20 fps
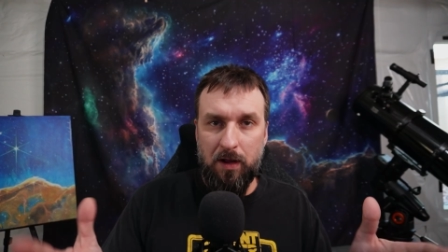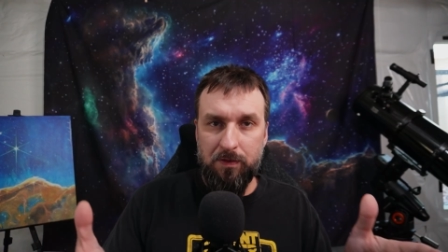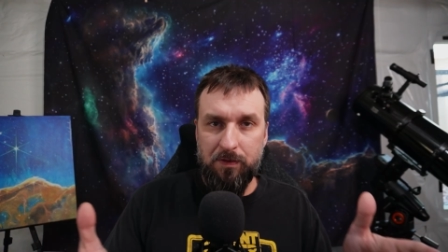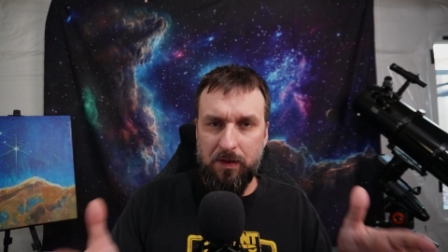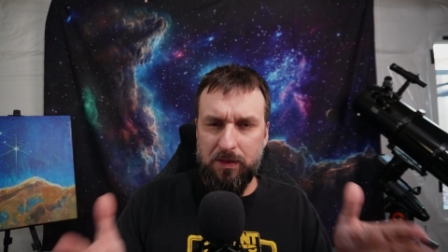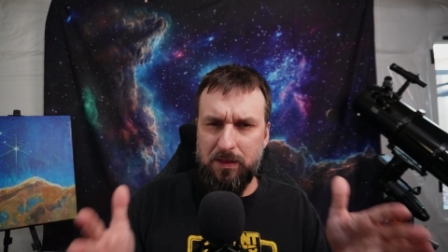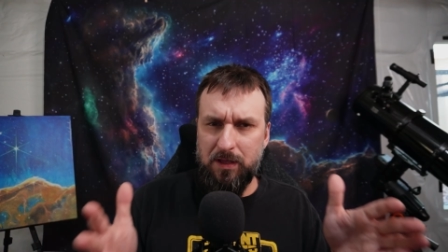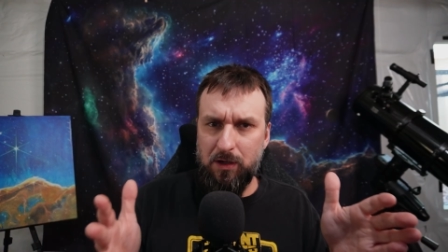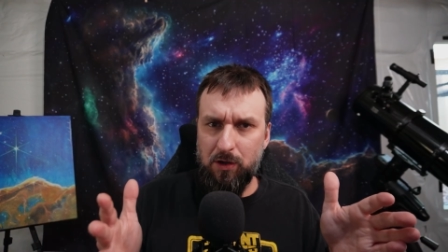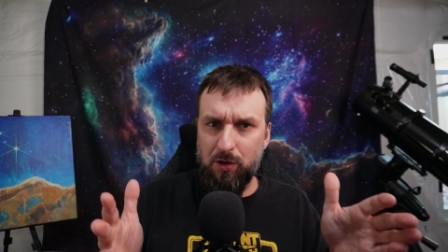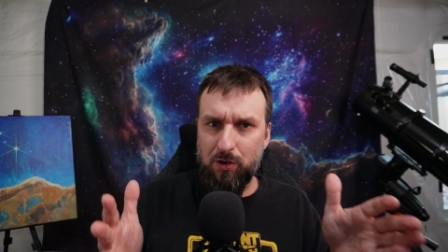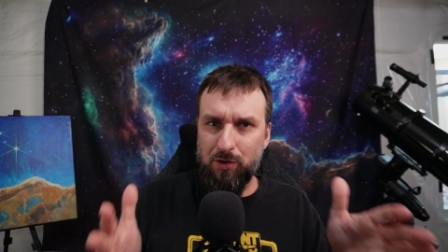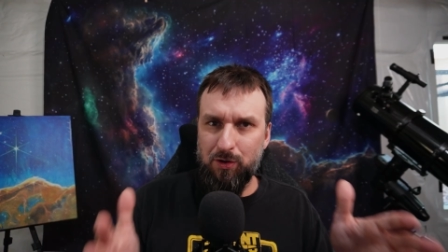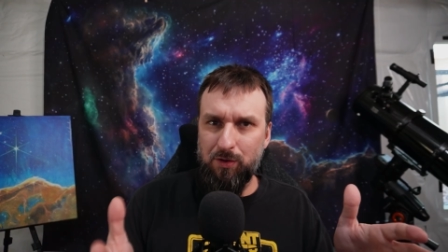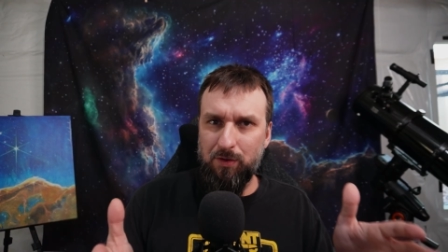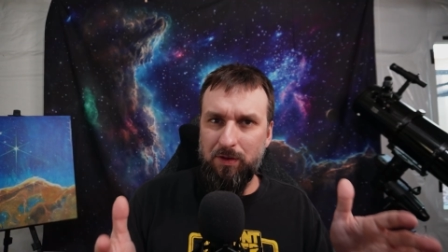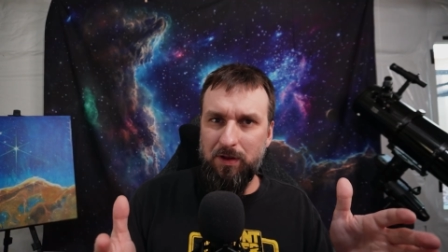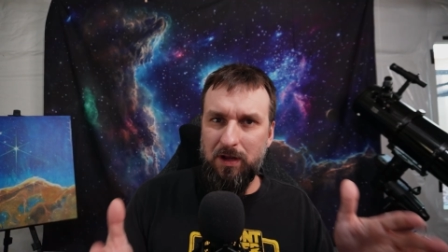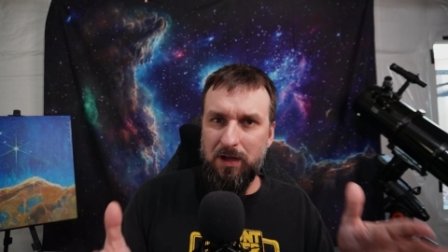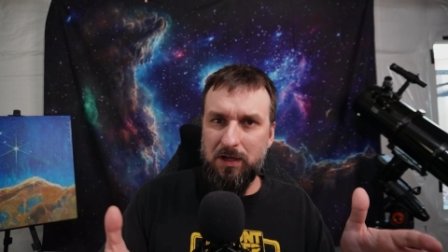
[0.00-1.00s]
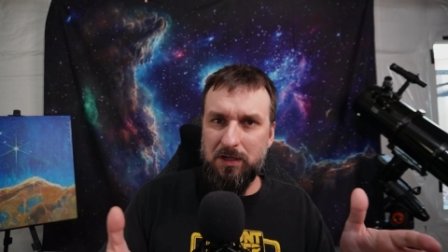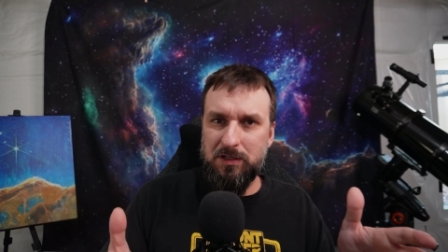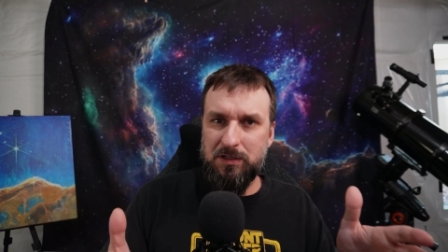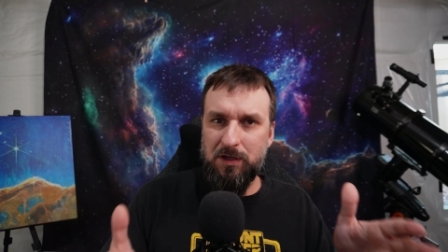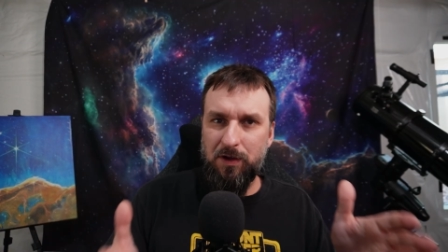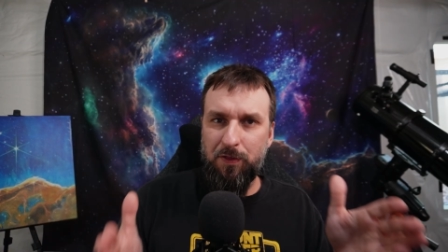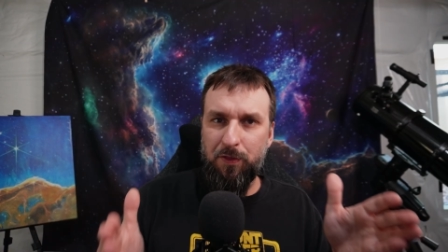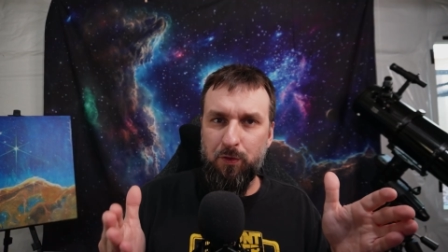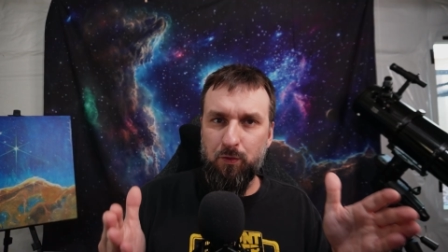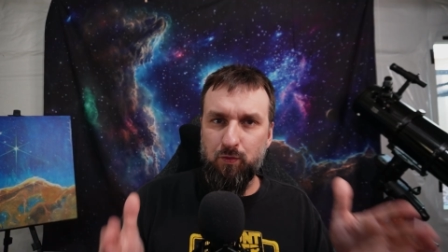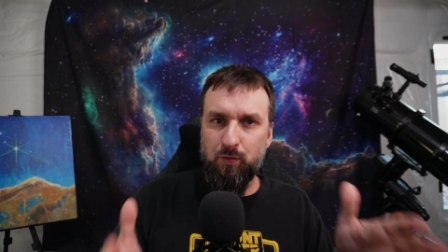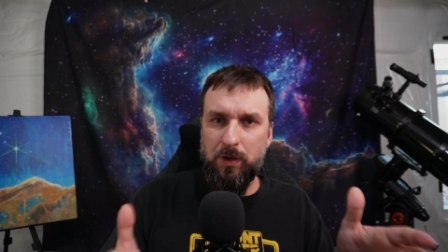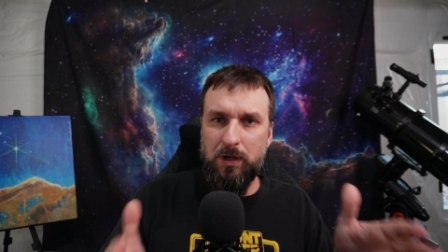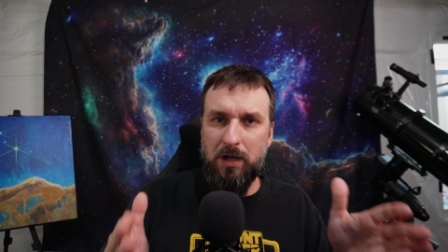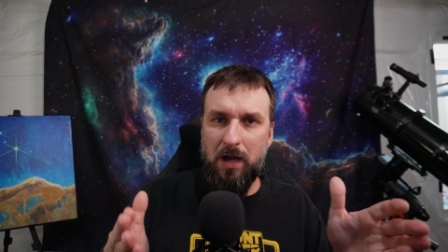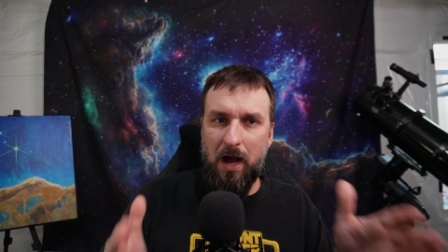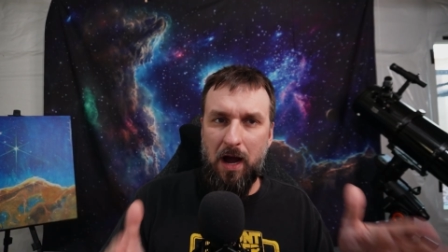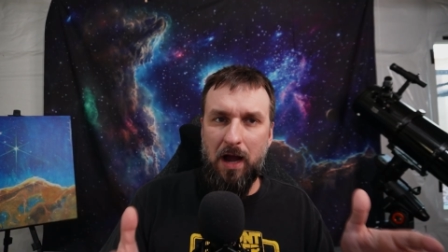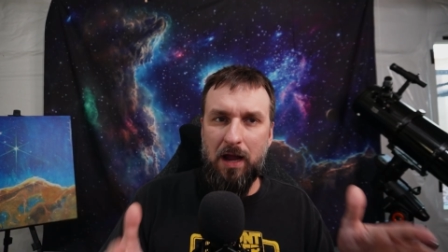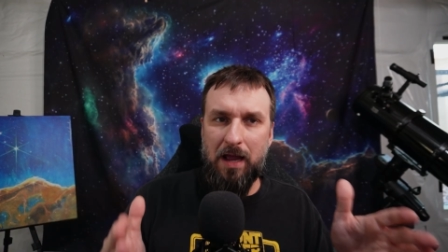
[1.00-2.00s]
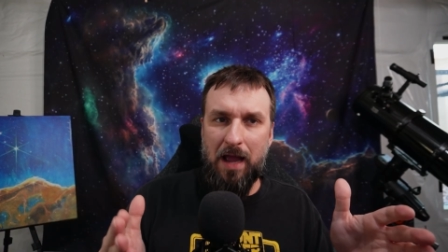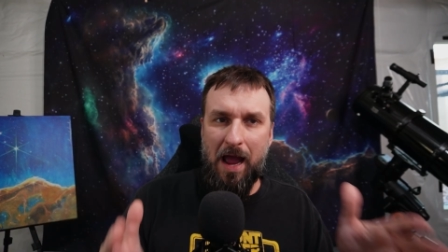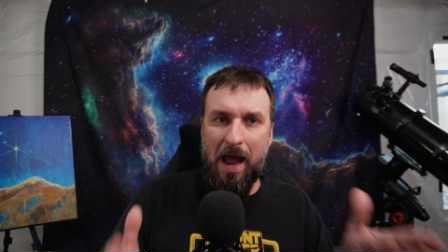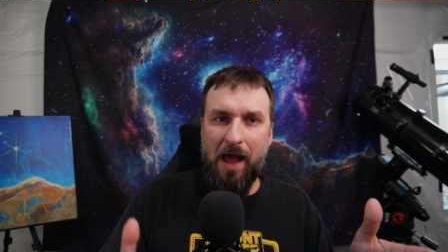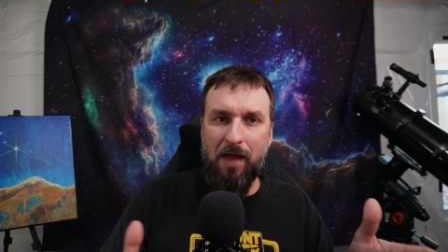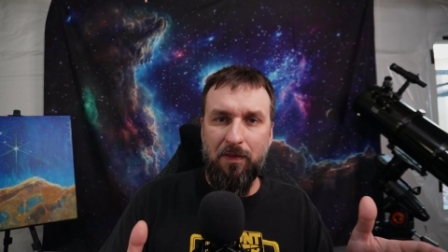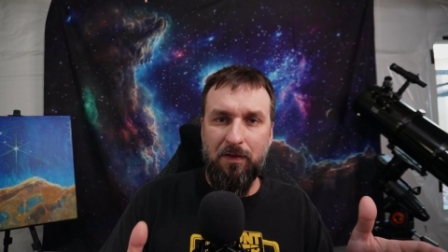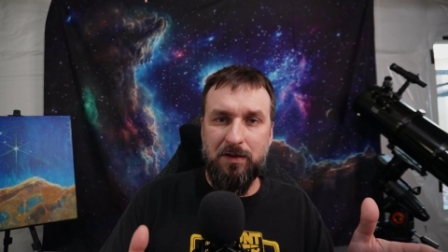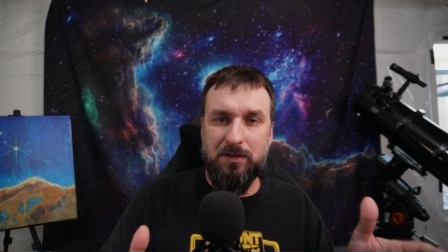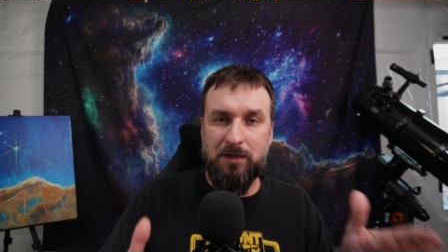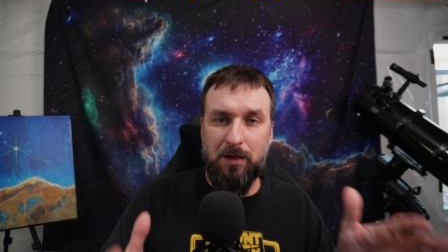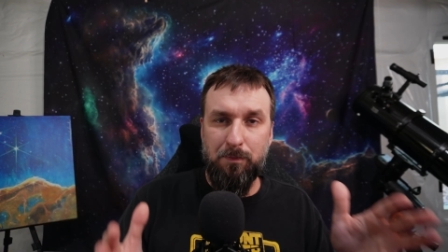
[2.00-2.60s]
that the earliest 3i atlas